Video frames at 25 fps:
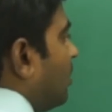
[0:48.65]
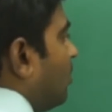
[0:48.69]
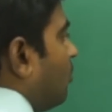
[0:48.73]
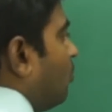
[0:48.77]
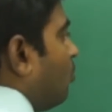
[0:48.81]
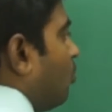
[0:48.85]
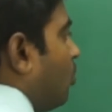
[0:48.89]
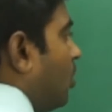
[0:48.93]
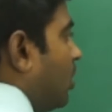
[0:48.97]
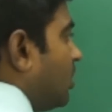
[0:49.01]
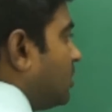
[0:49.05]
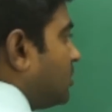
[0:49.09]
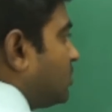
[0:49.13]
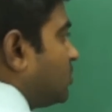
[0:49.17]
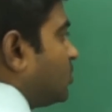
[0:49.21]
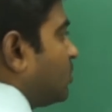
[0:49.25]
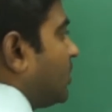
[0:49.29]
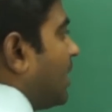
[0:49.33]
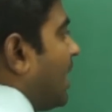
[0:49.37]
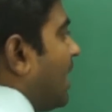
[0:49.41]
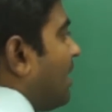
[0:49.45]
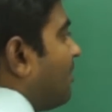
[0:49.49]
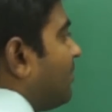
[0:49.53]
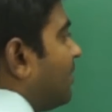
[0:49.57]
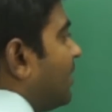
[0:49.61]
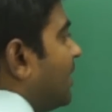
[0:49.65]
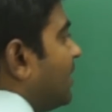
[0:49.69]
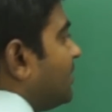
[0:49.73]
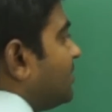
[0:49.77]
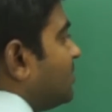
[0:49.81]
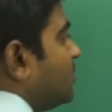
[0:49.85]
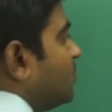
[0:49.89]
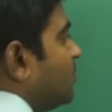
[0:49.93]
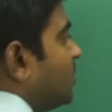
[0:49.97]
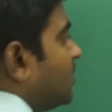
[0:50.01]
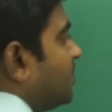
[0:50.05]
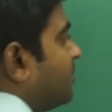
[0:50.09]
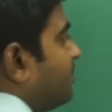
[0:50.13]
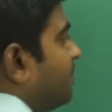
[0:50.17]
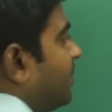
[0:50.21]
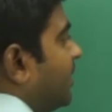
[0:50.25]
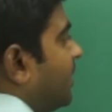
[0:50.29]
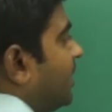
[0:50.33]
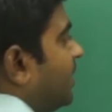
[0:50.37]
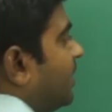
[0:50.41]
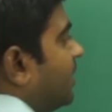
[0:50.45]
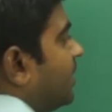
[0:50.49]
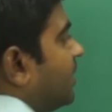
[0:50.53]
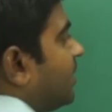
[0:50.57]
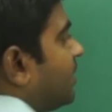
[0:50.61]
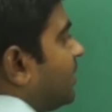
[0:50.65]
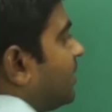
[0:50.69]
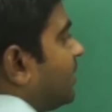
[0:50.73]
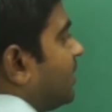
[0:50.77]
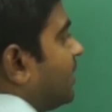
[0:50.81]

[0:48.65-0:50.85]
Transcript: wants to have relation with B